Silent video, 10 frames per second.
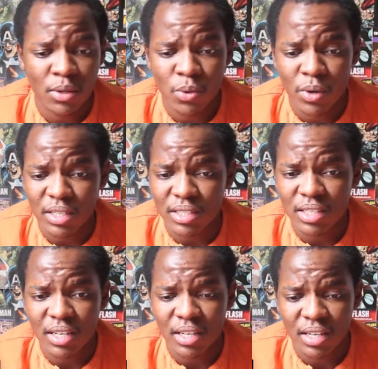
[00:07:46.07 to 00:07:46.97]
quest.
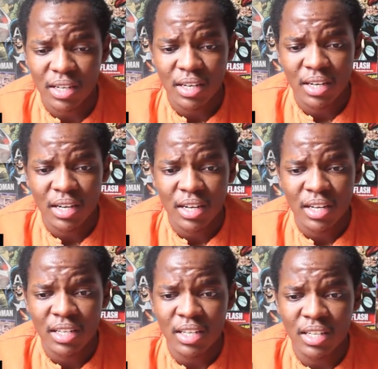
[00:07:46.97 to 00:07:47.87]

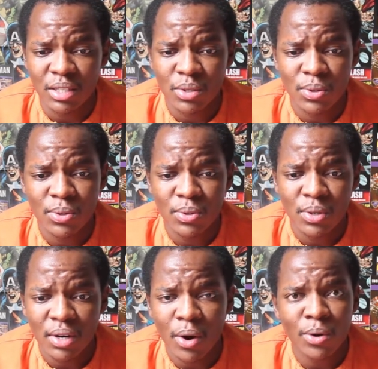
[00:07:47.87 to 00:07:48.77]
Key
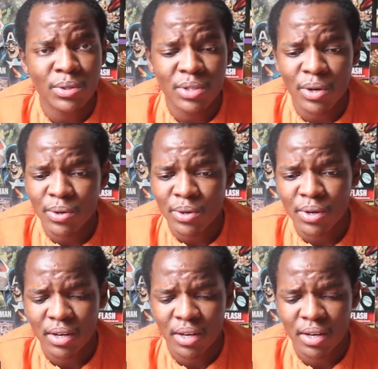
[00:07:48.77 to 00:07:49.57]
2 also.